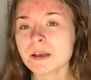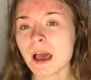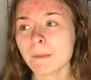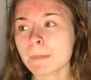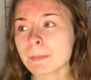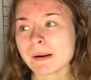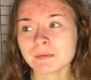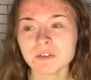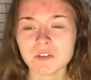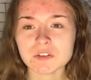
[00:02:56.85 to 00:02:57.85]
and my
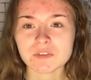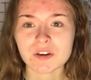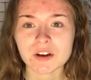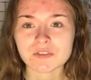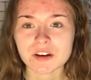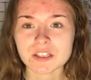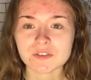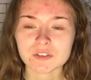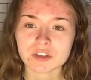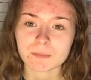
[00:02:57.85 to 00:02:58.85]
mum's views are very, very
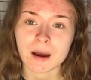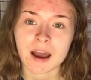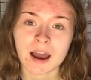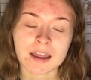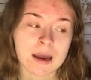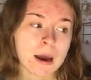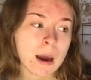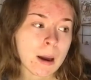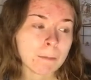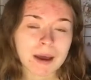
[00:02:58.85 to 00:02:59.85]
different to my
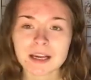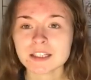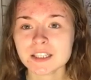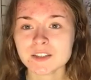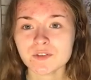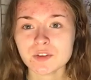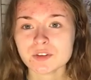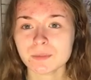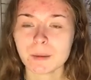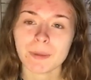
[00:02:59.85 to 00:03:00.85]
pastor's views, and
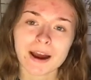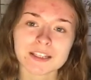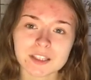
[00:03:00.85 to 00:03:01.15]
my pastor's